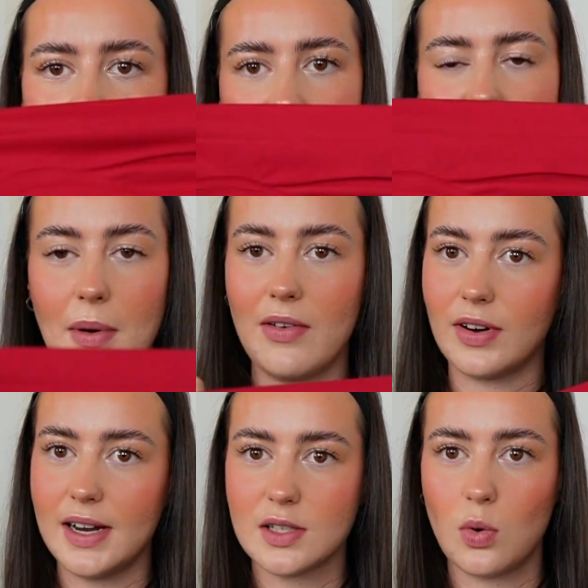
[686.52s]
it, however
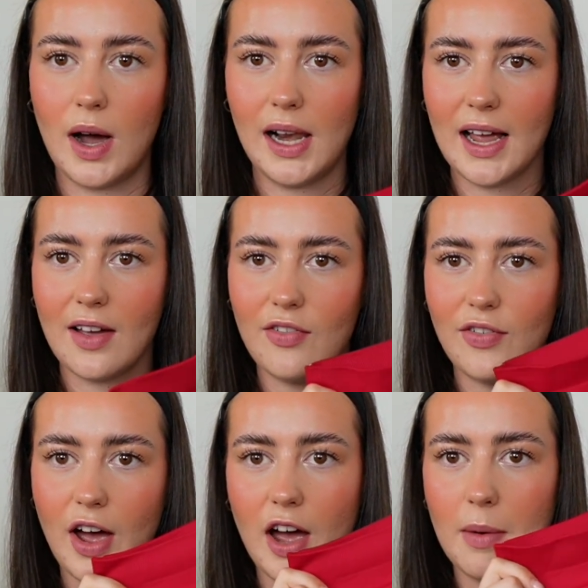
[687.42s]
it is quite like a
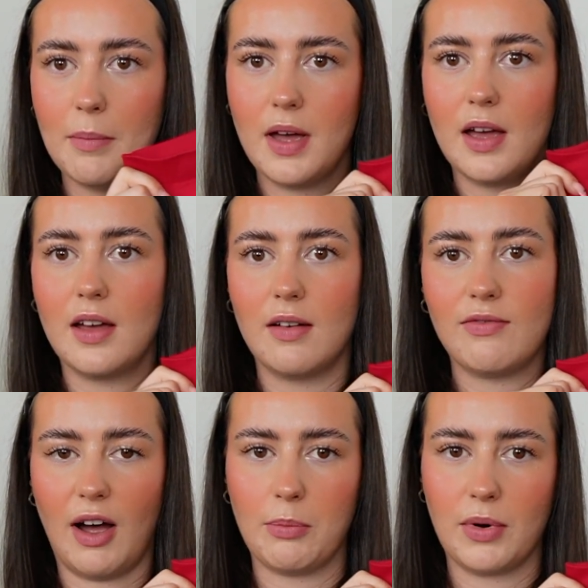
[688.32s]
firm
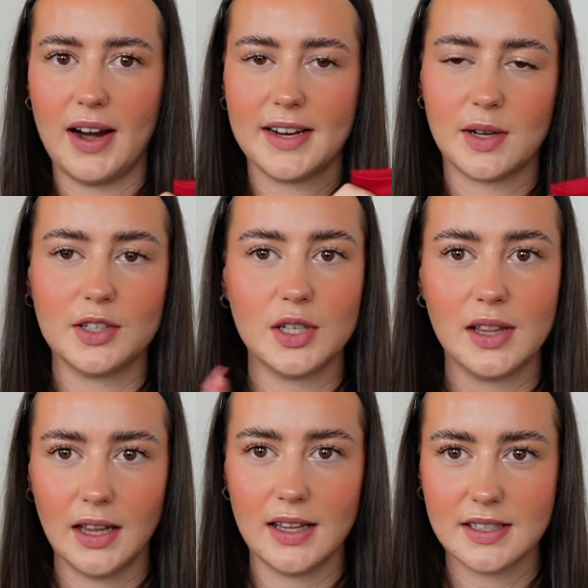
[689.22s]
fabric, so I do
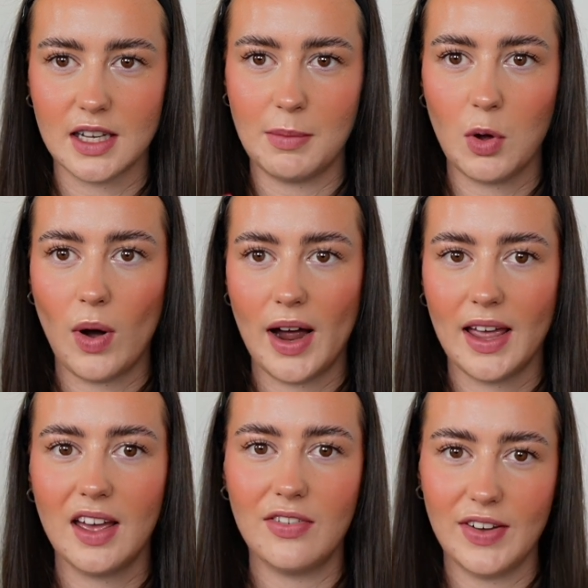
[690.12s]
think this is going to be
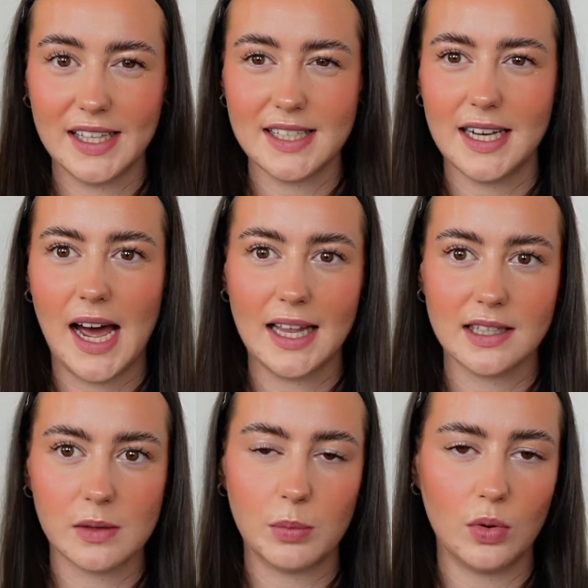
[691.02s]
quite fitted
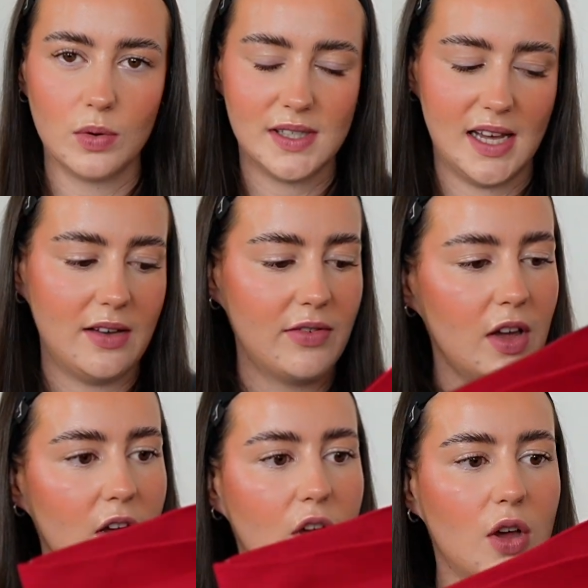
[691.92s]
and supportive,
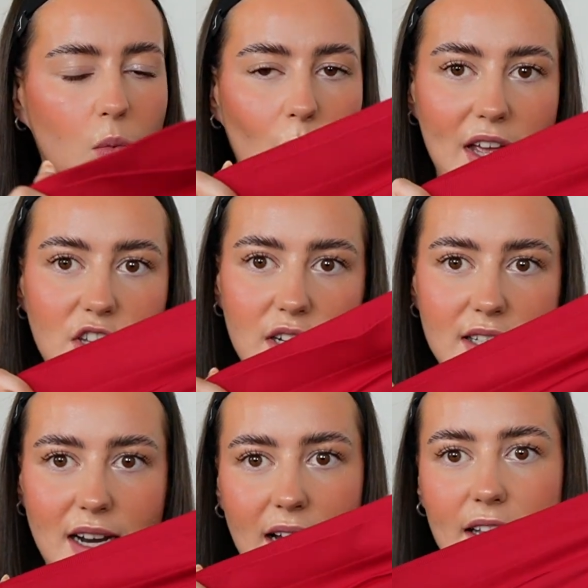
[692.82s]
which
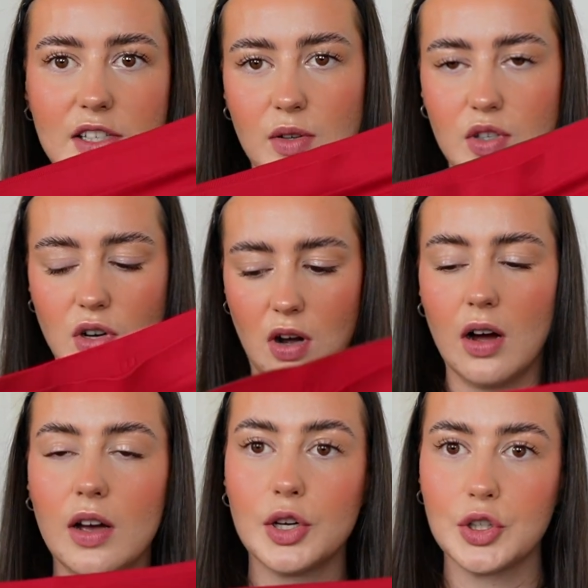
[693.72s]
is nice. So it's
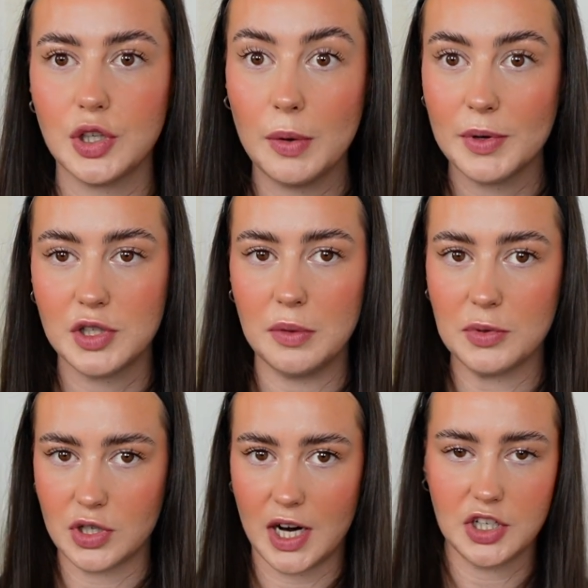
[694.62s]
not super
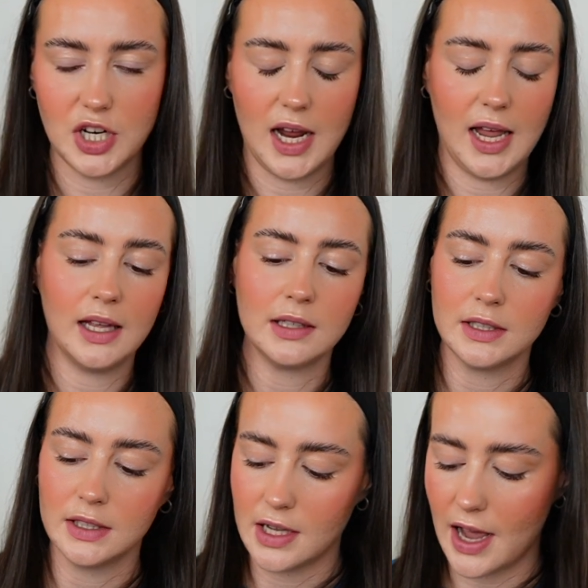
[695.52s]
stretchy,
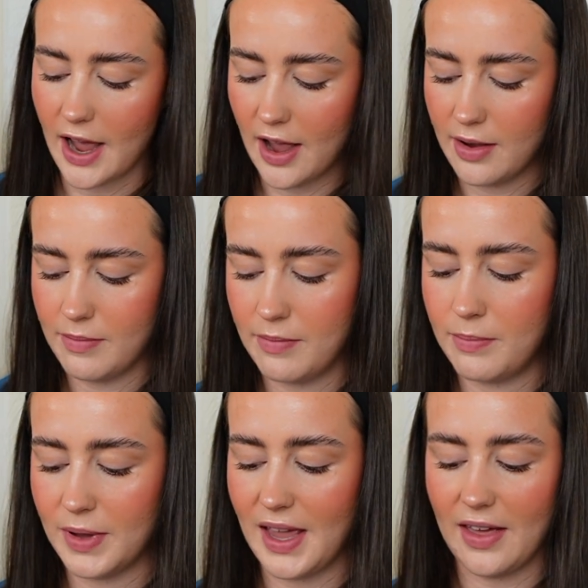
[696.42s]

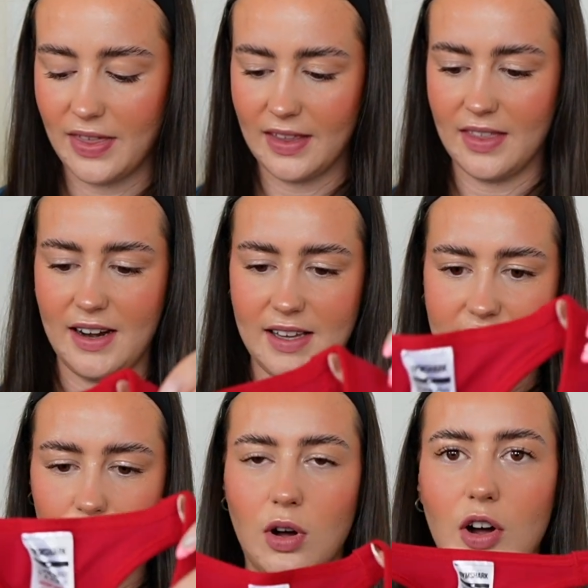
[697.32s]
but yeah, I think that it's
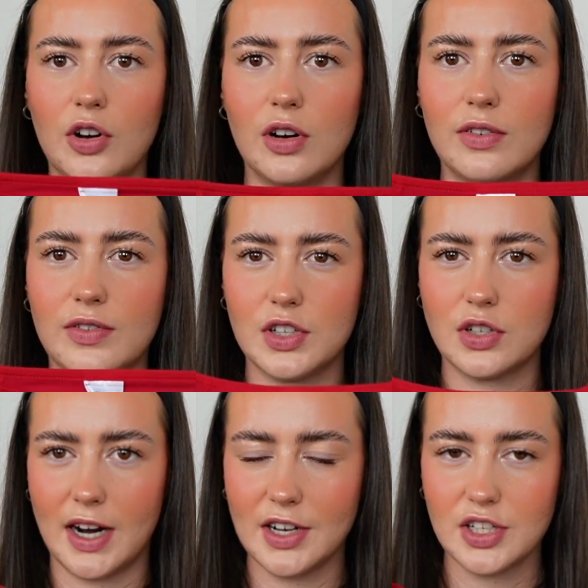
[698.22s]
still got enough of a
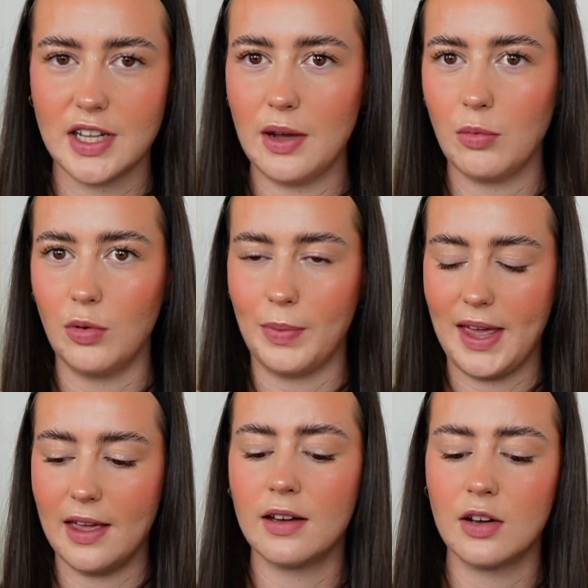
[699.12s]
stretch that it will
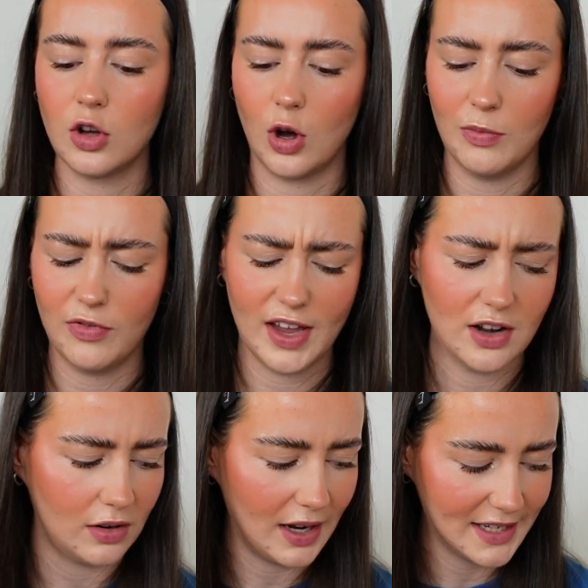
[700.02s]
be comfy and
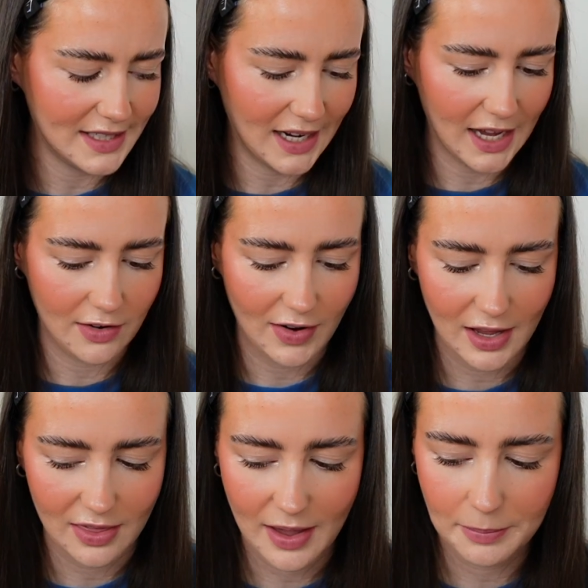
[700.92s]
not like digging or
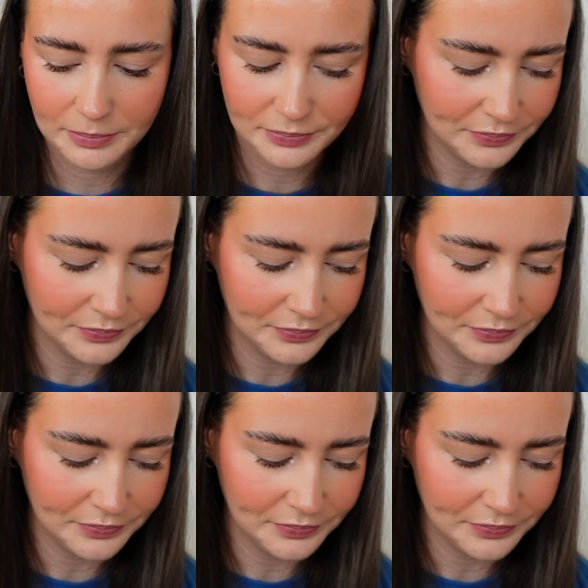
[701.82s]
anything.